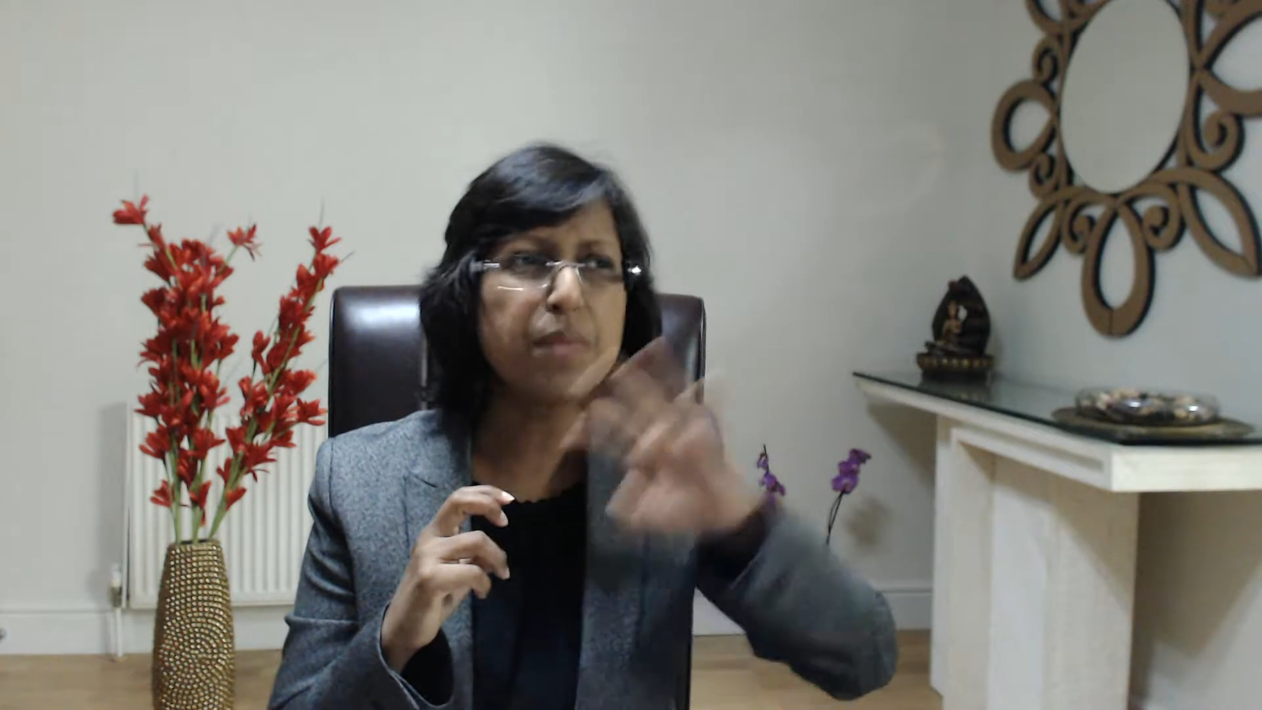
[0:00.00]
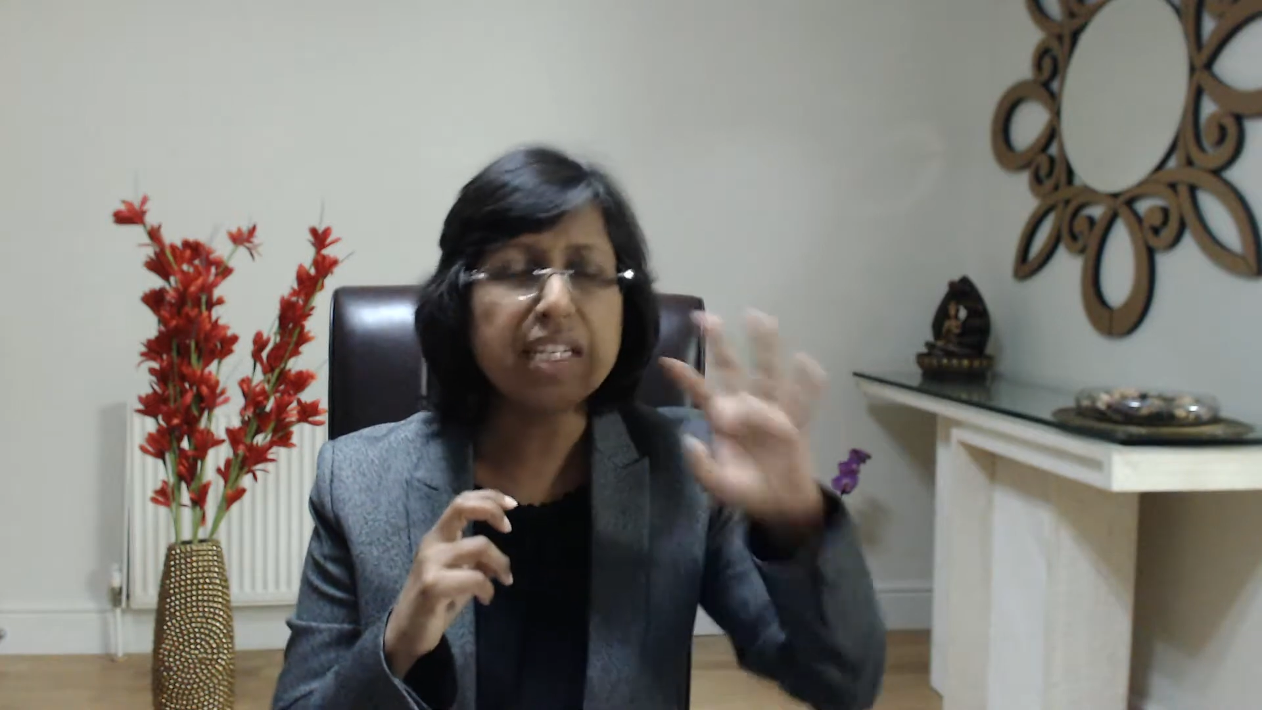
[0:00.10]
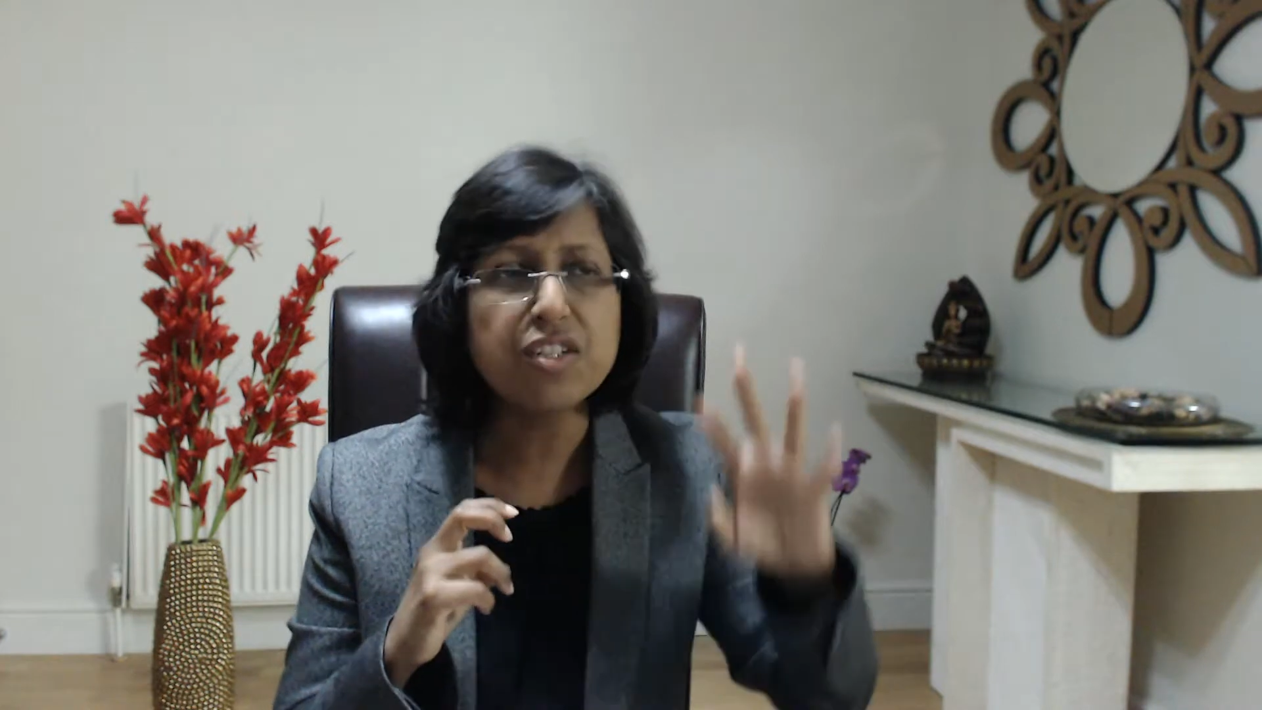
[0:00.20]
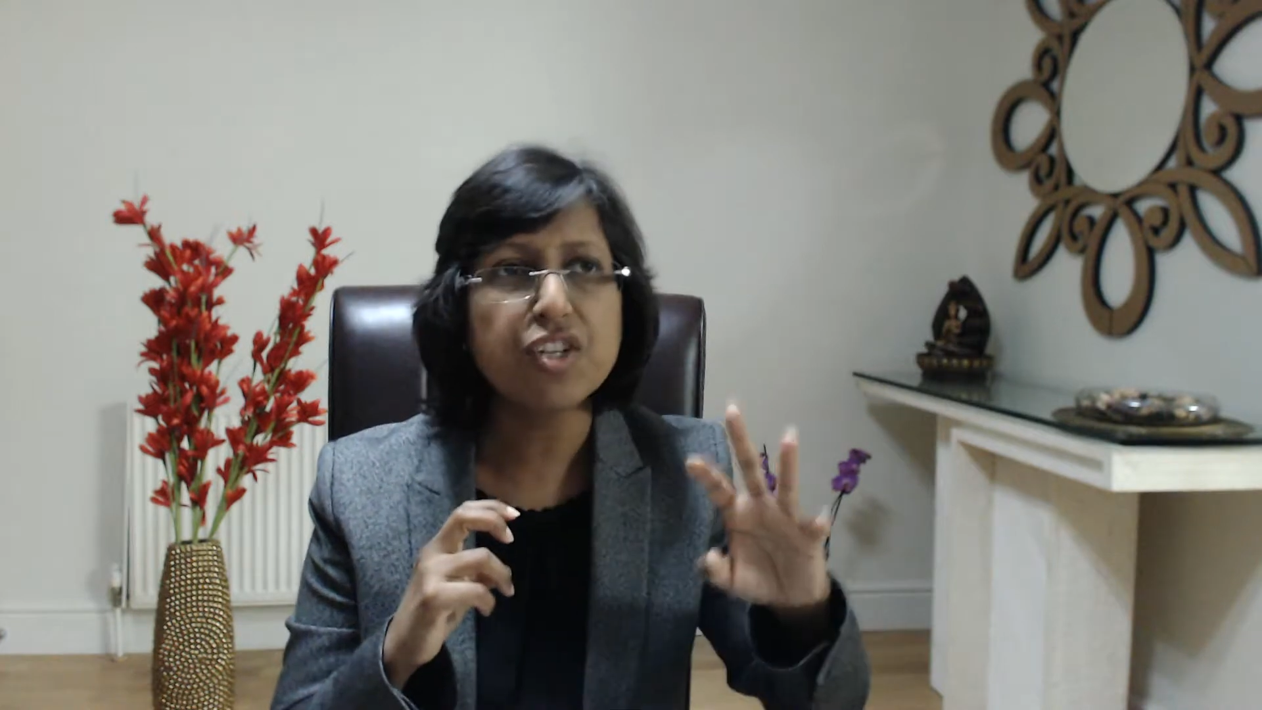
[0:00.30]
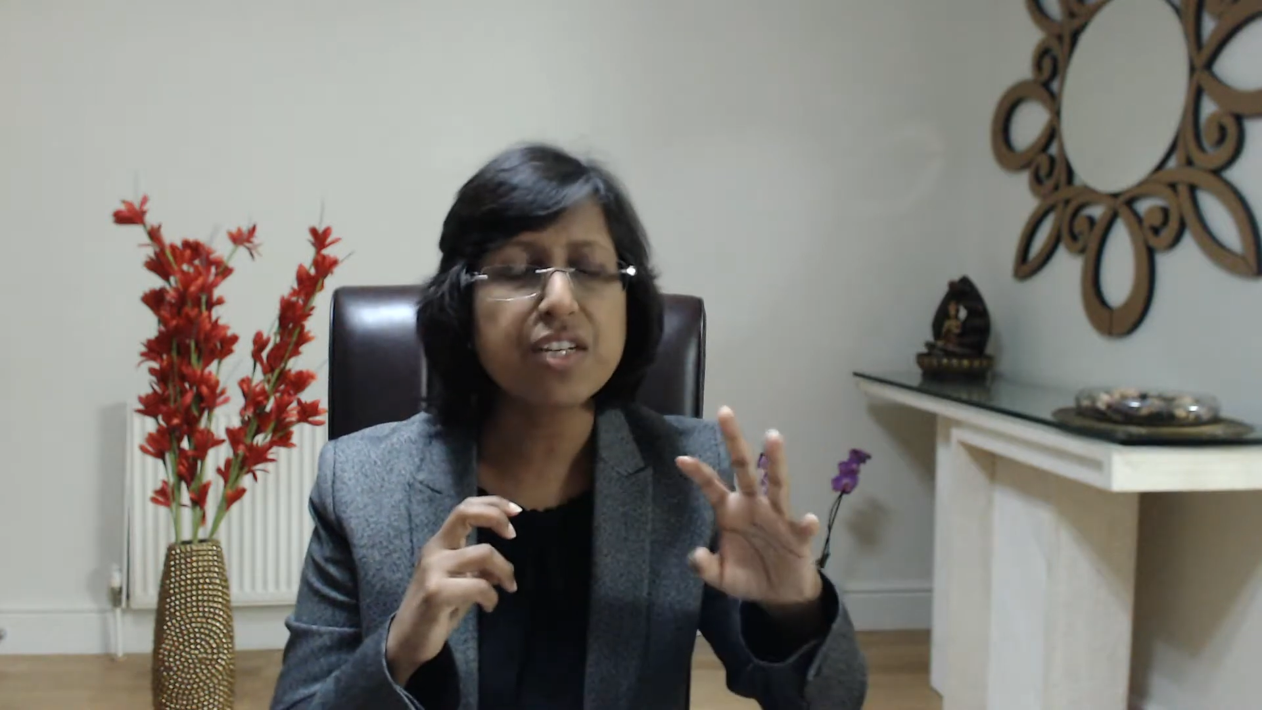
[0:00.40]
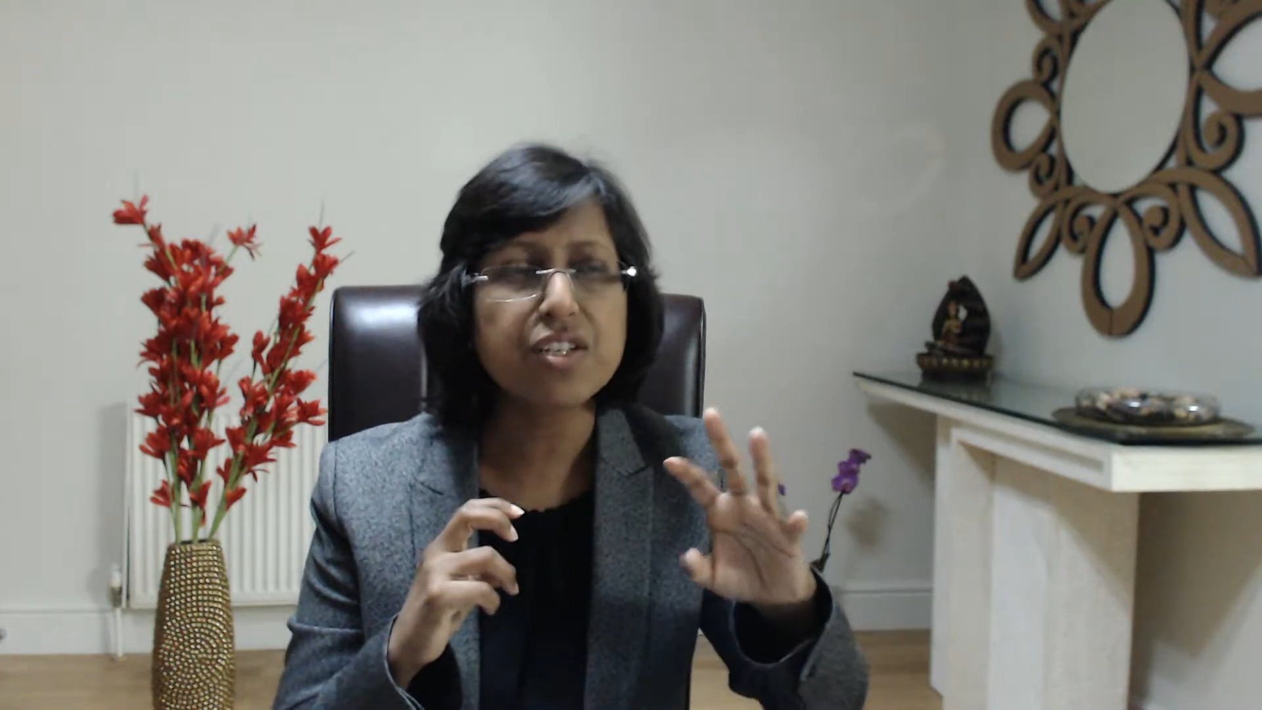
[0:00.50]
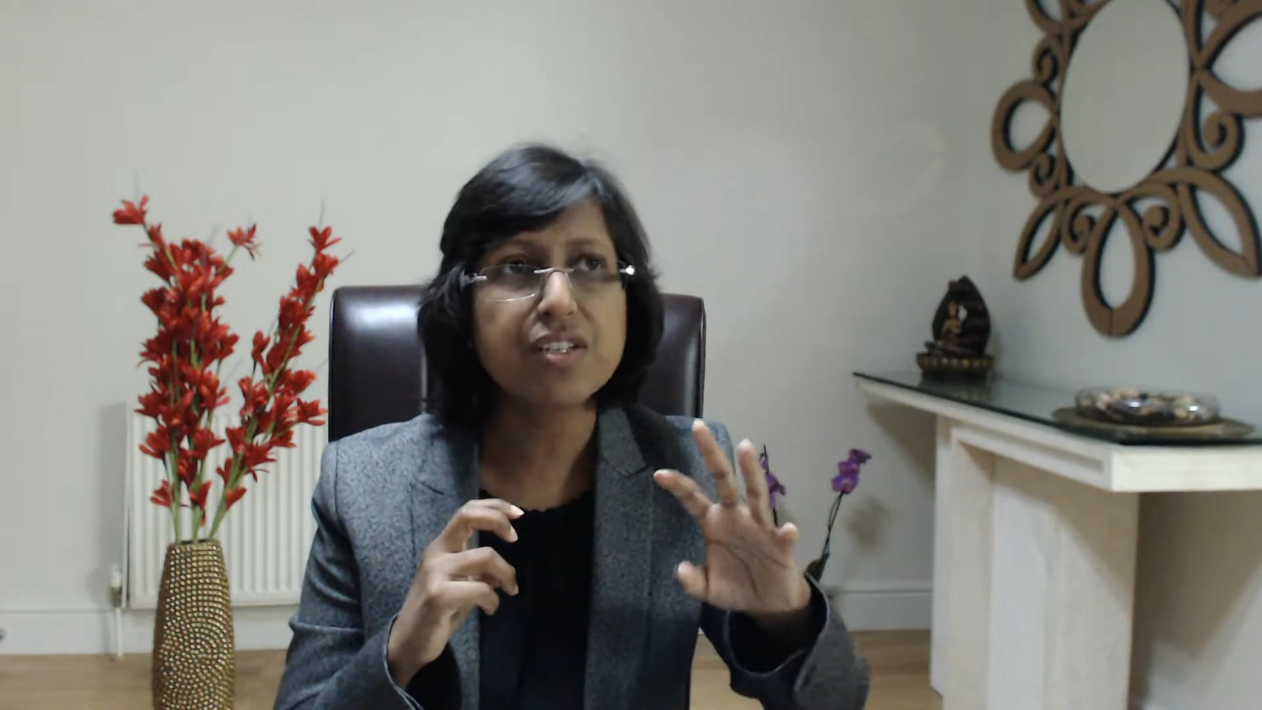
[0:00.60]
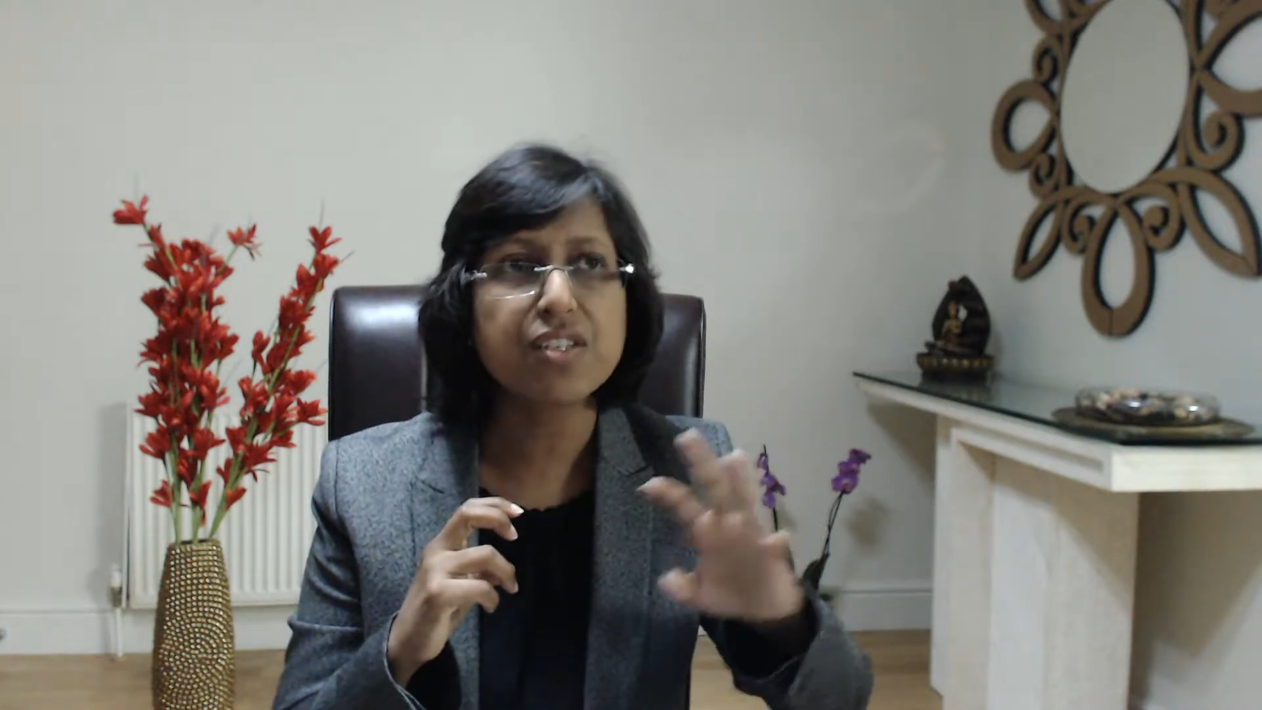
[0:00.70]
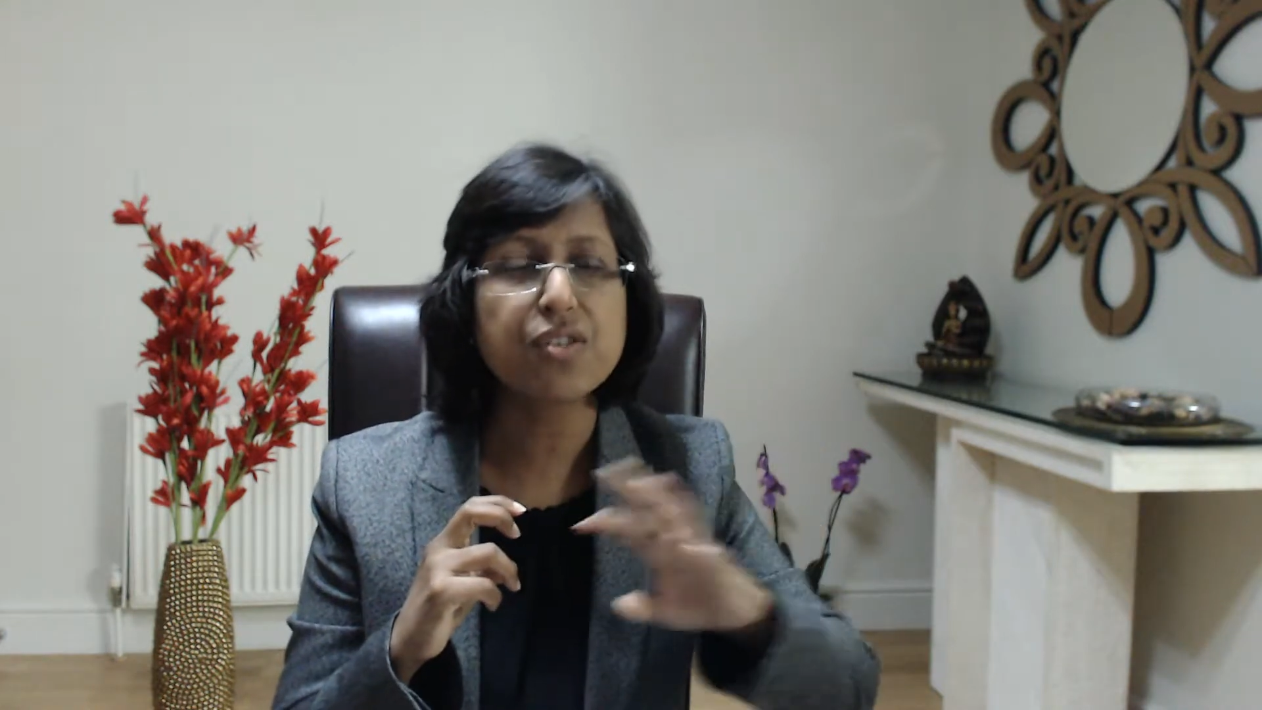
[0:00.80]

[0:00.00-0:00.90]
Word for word: many changes,